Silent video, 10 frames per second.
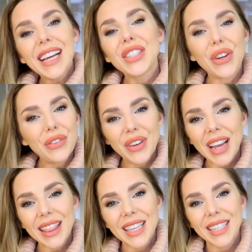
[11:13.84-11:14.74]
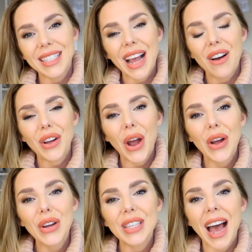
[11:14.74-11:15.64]
yeah, don't forget the discount
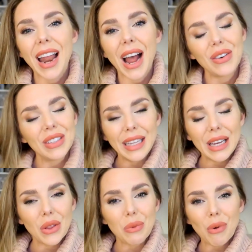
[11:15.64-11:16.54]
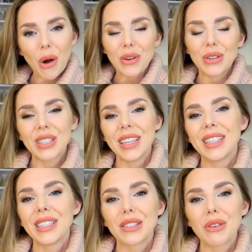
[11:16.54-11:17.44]
code, and I will link the products
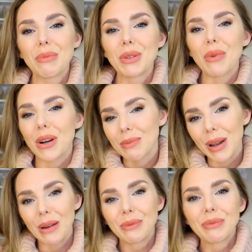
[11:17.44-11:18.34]
in the description box below.